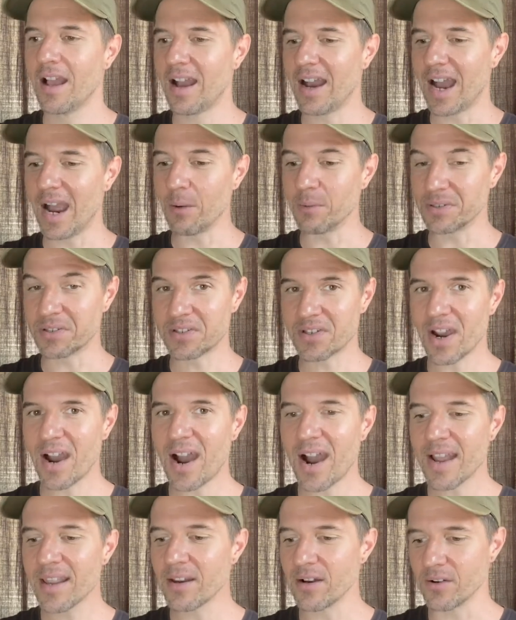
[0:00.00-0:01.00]
I was
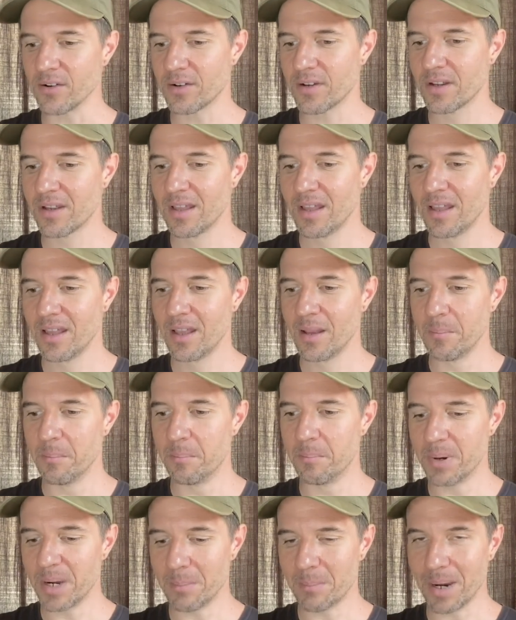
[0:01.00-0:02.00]
tired,
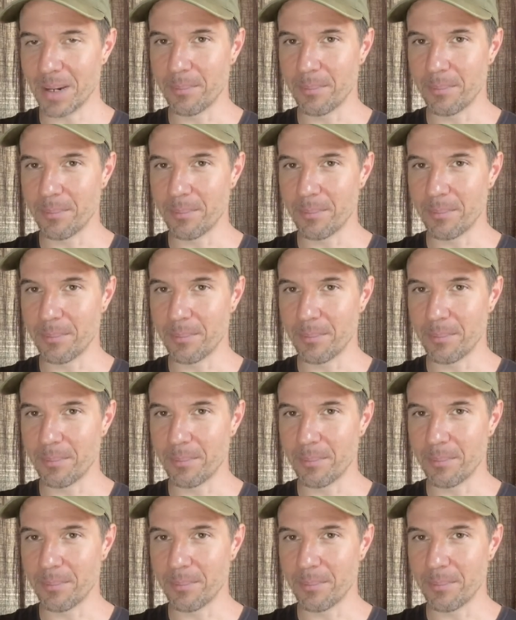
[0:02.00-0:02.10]
but my